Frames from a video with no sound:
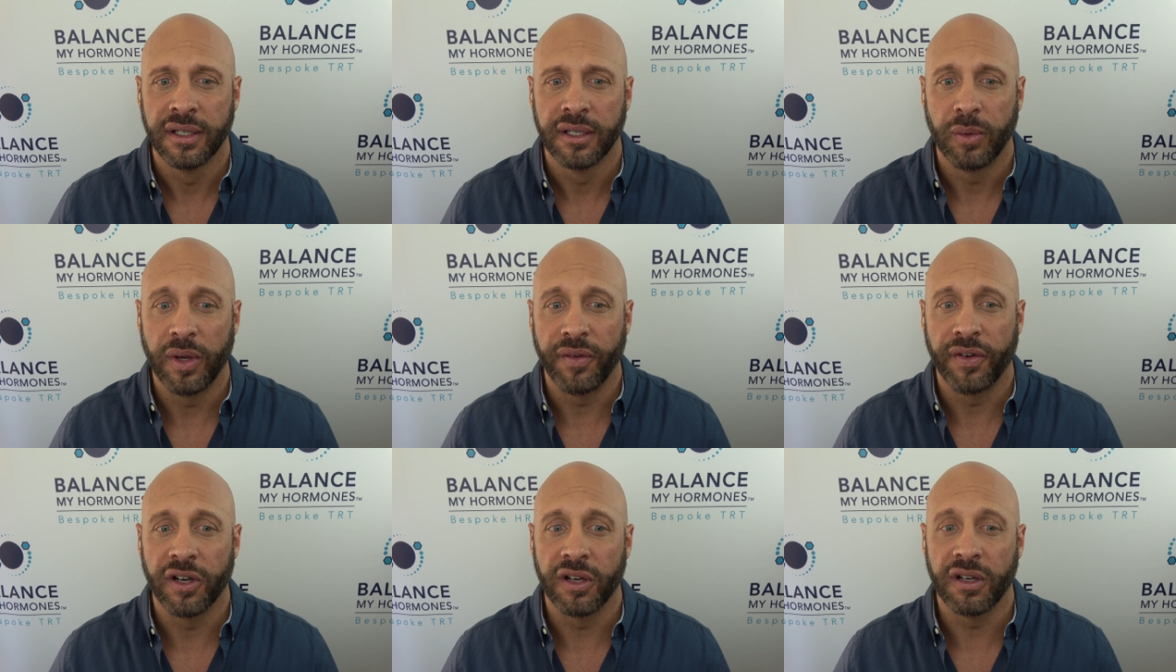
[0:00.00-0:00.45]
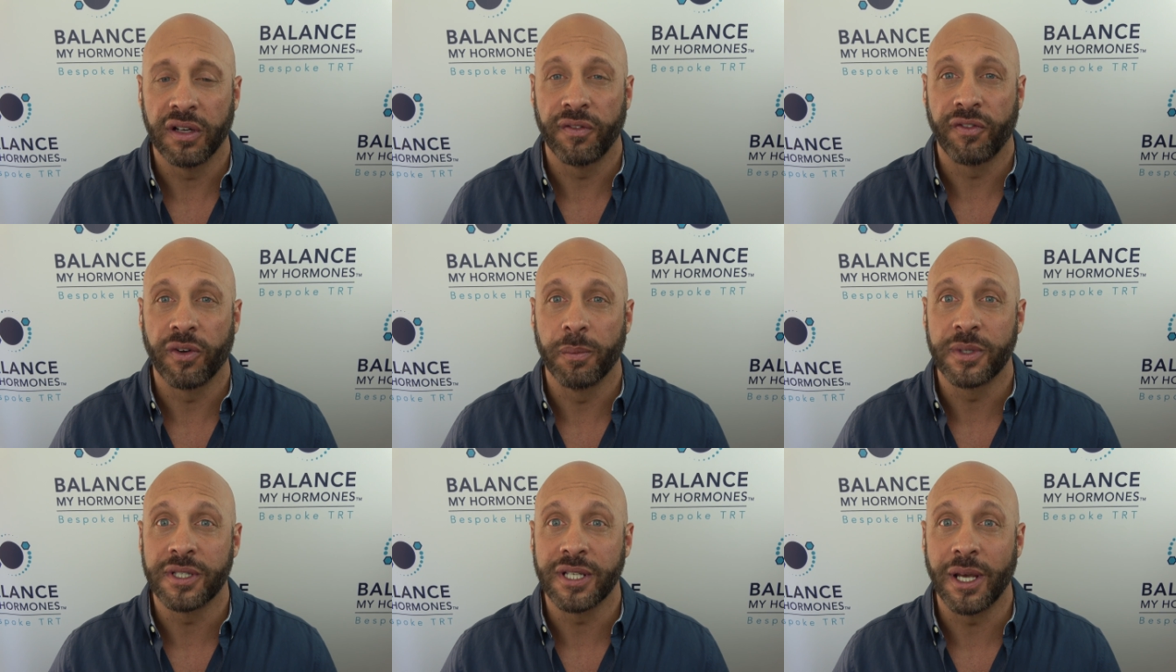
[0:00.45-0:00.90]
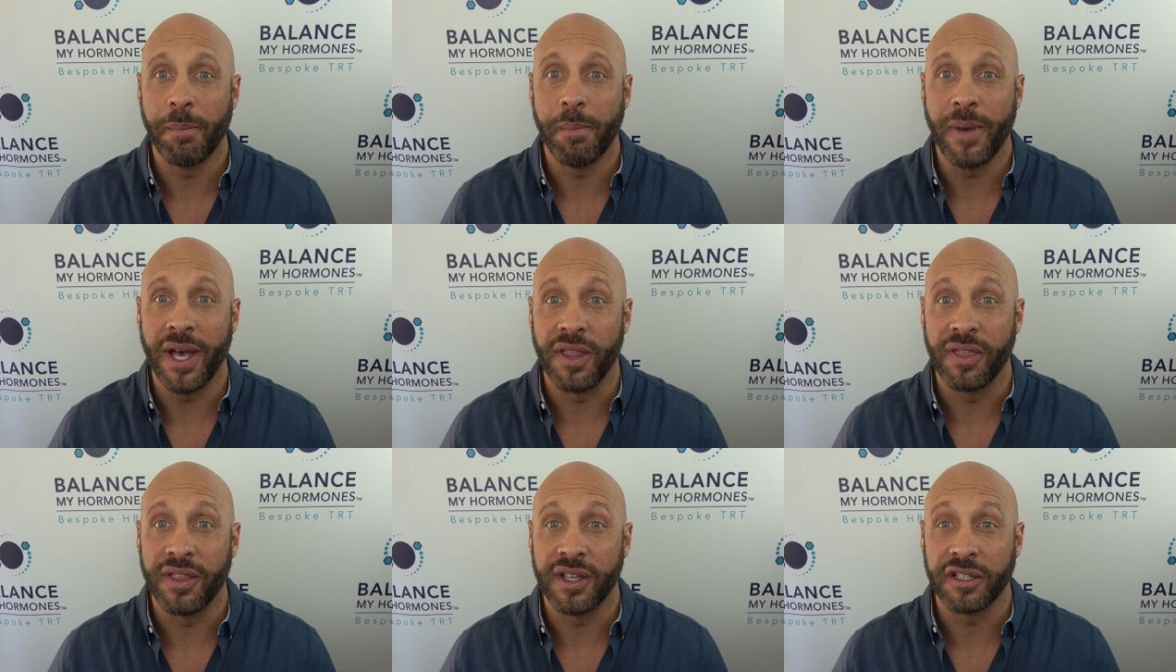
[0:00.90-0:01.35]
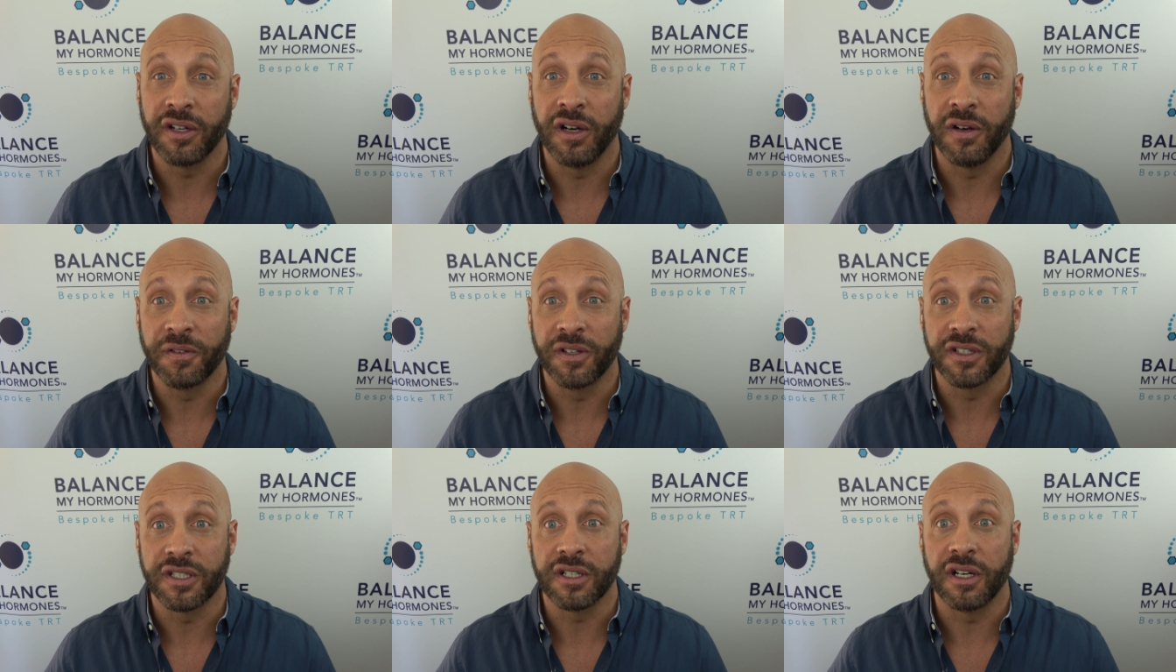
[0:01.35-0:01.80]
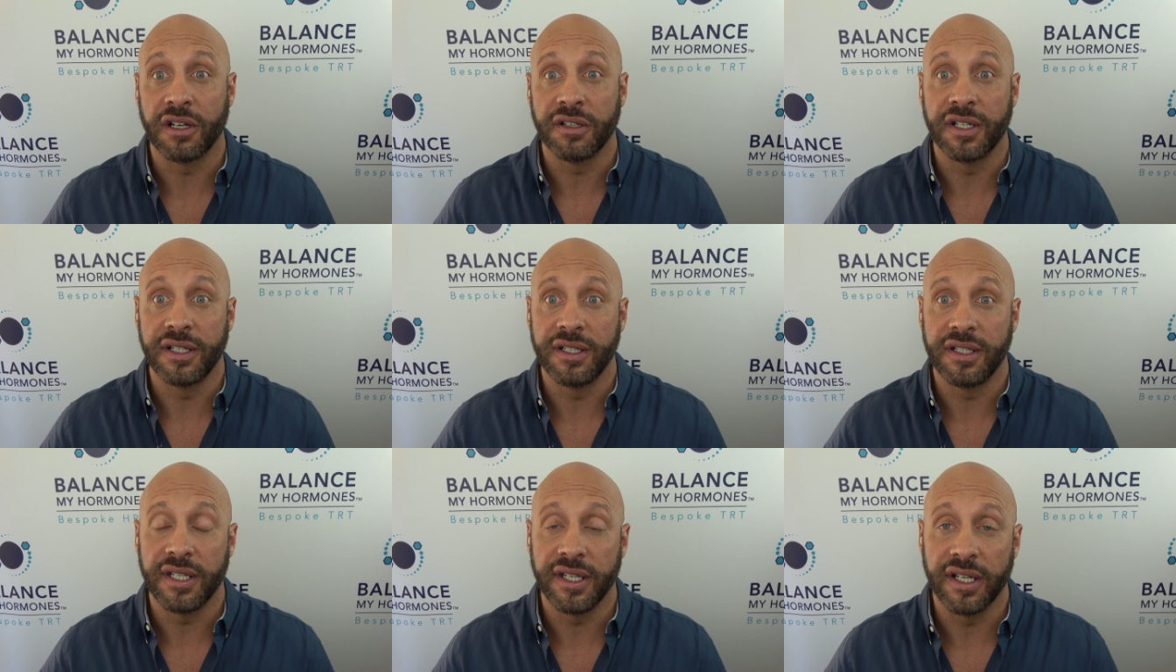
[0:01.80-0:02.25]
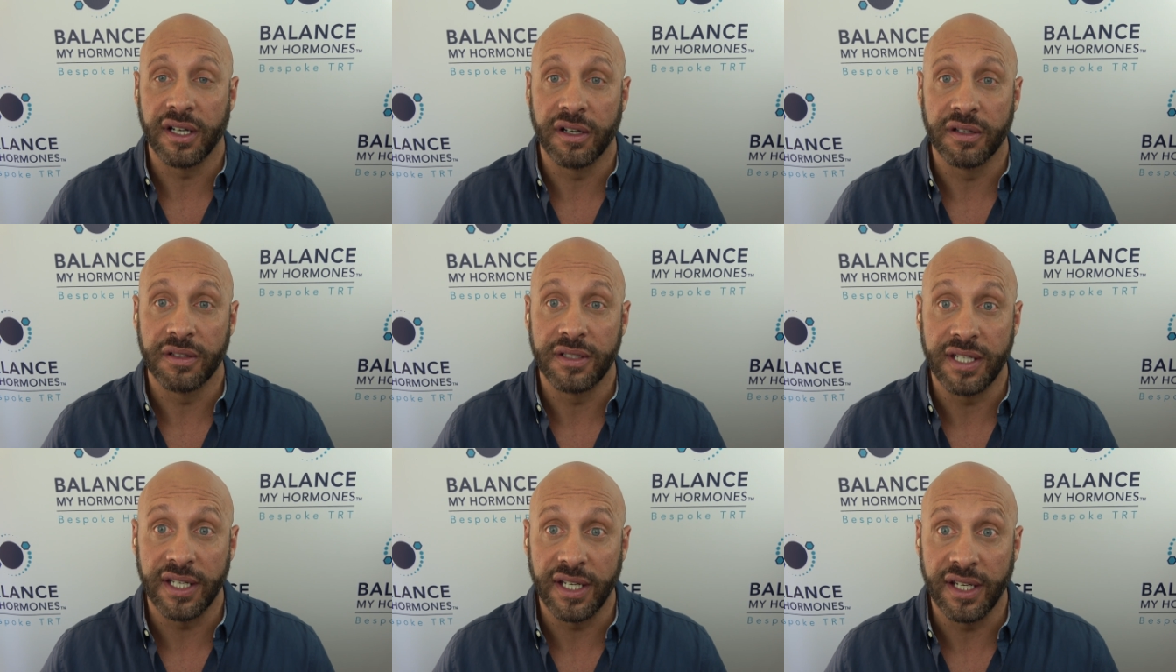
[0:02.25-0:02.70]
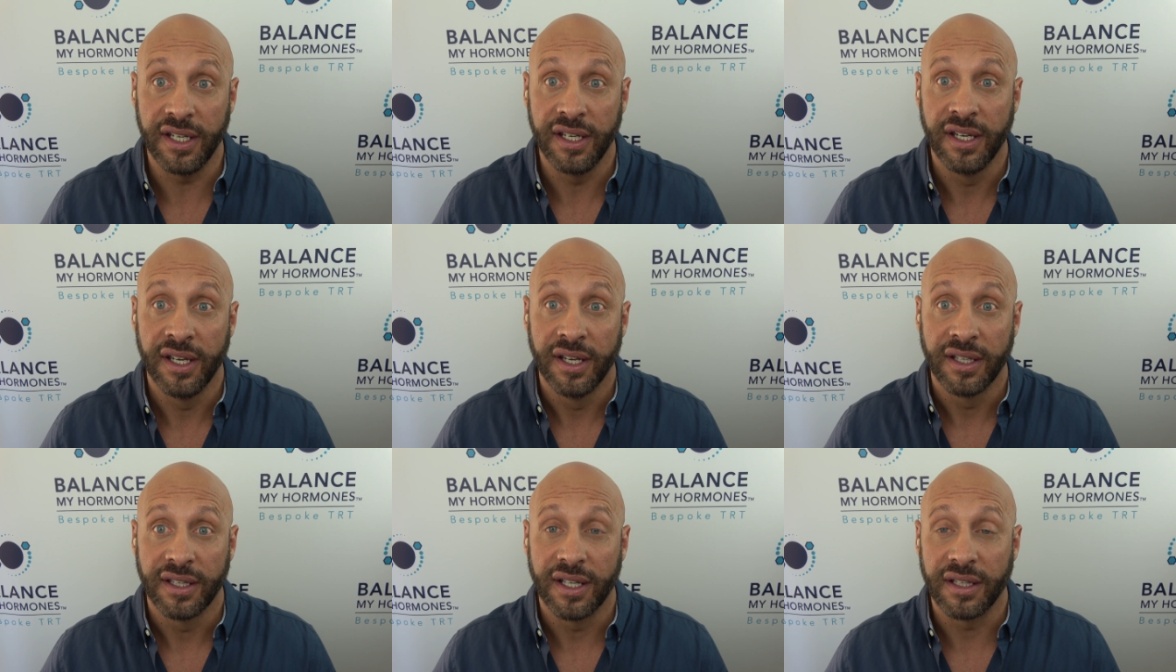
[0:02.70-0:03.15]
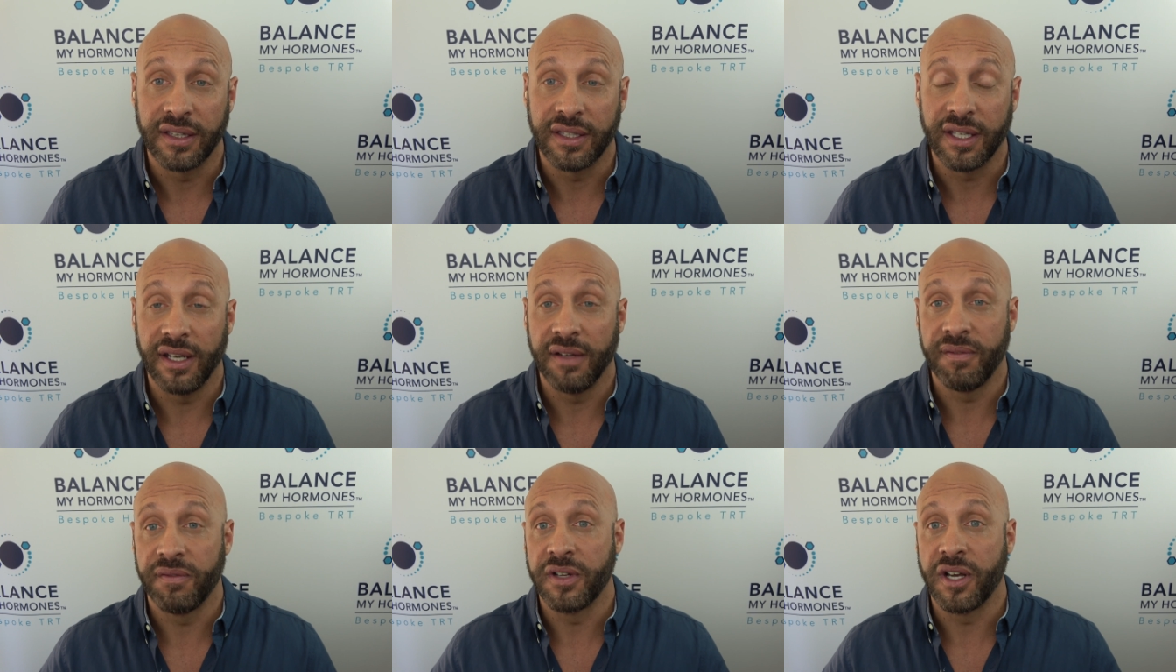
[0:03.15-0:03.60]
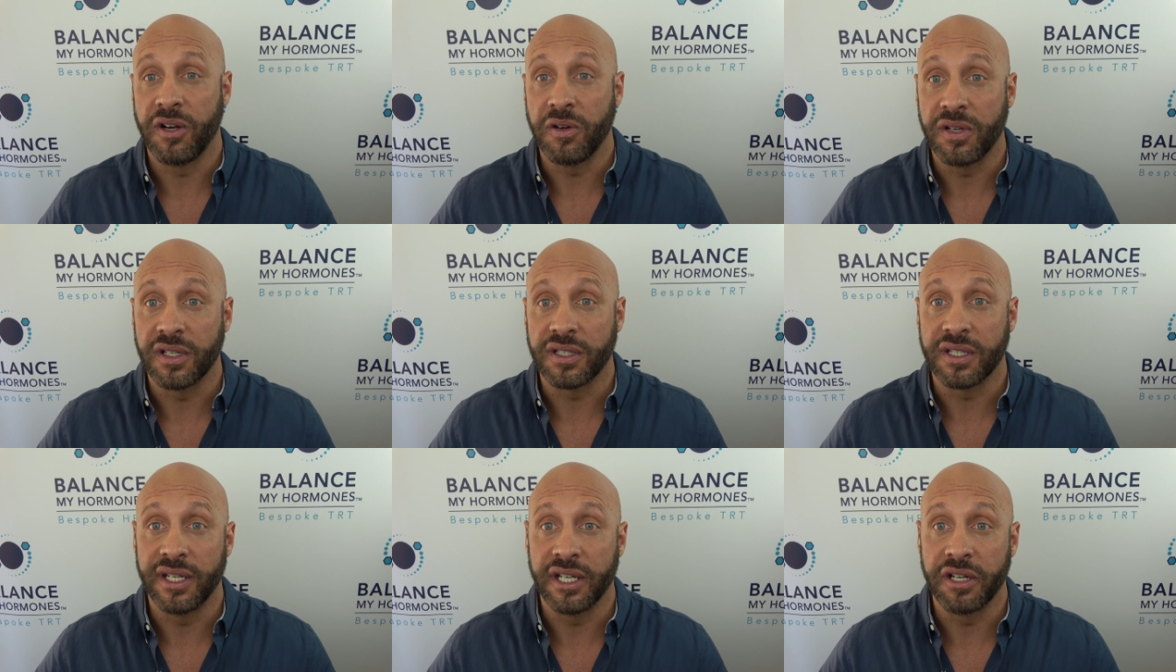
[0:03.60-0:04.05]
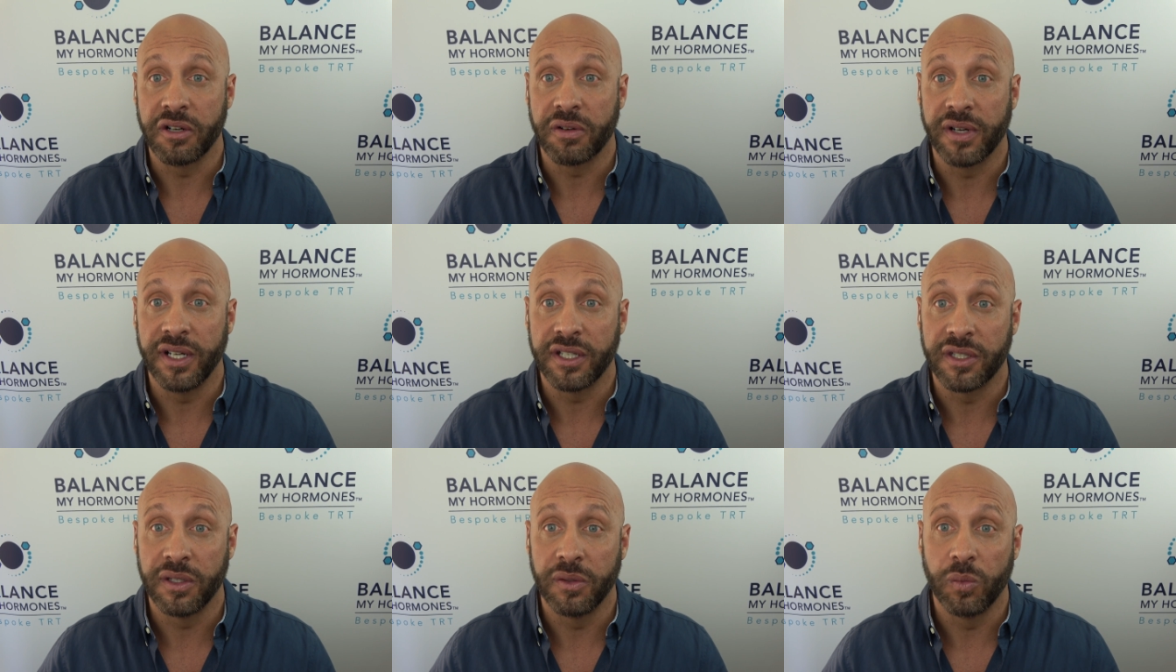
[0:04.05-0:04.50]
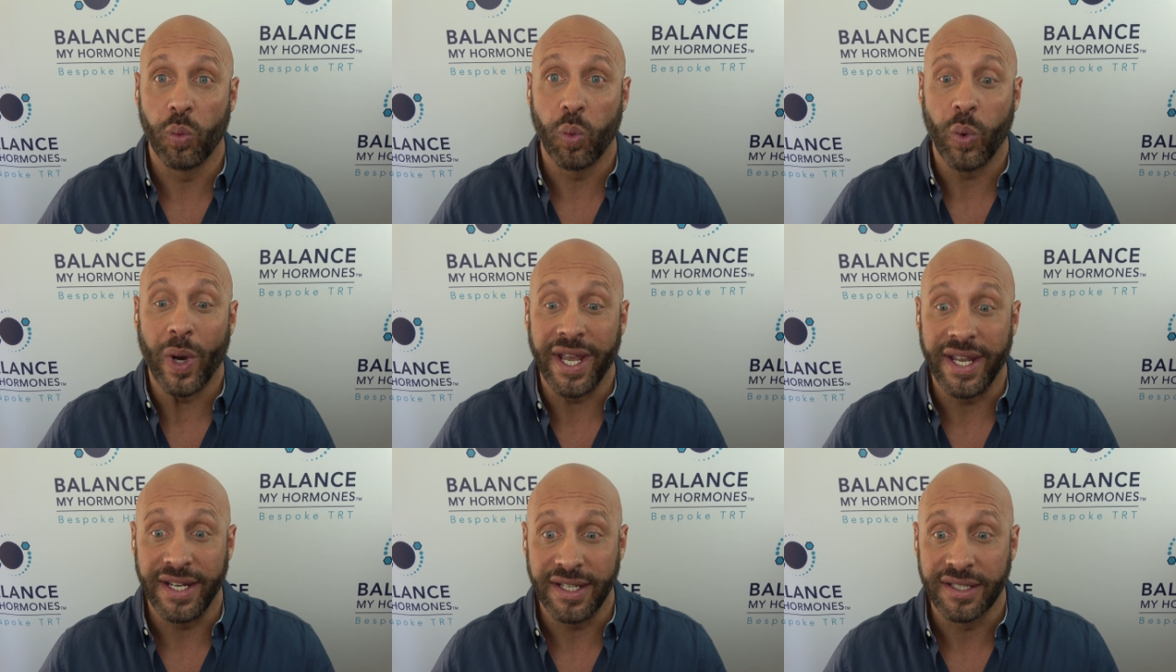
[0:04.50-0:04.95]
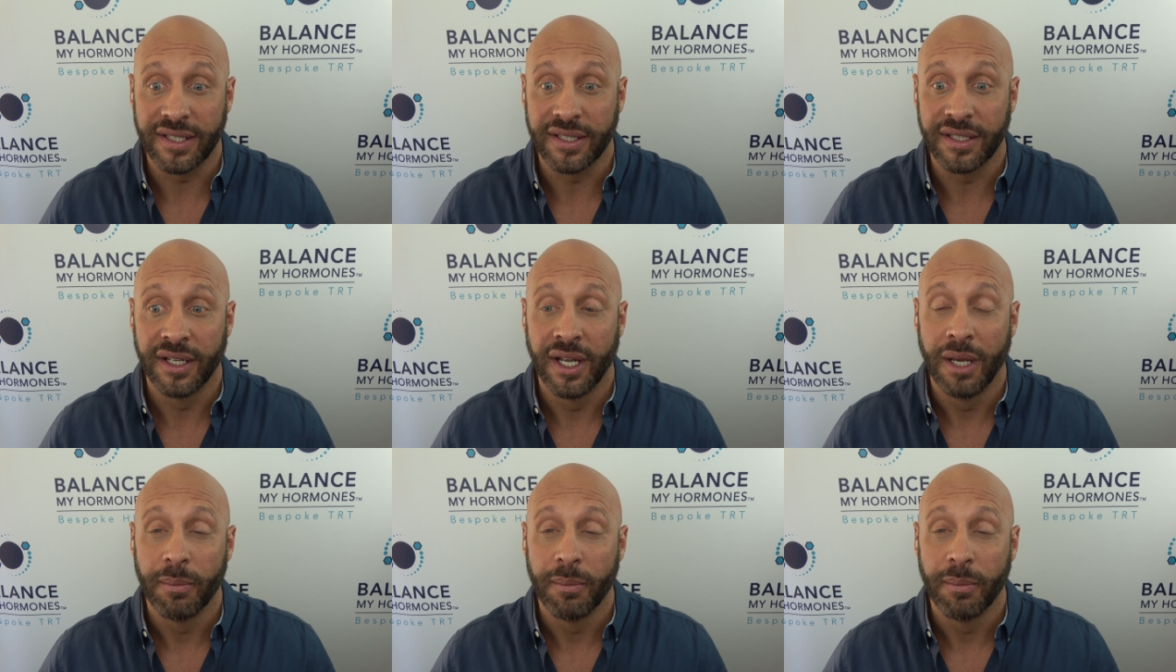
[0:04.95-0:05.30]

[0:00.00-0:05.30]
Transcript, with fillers: We've heard from some men that after starting TRT that they've noticed an increase in weight.